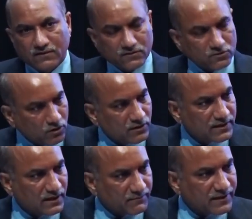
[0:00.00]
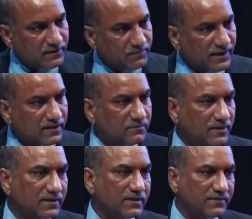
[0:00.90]
though in limited manner
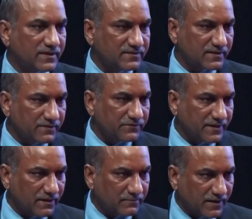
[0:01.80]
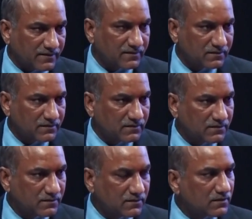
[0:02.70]
but in a very significant manner,
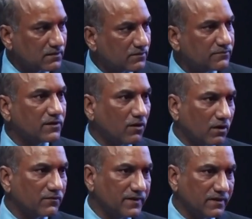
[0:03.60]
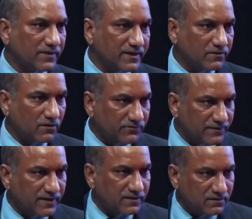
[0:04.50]
we all feel very
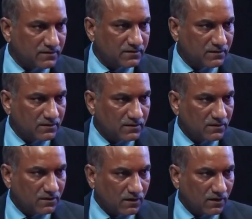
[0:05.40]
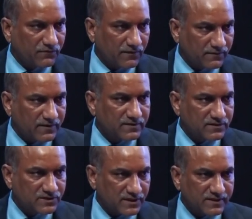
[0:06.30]
confident of our
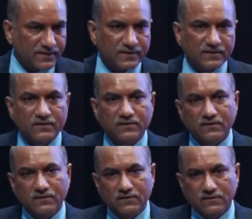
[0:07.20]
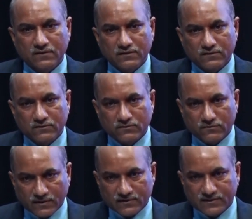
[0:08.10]
journey
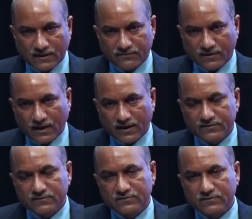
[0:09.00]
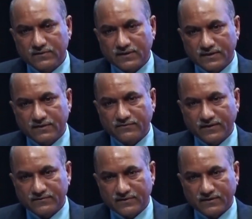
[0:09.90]
towards self-reliance in
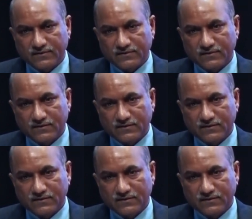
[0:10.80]
defense sector.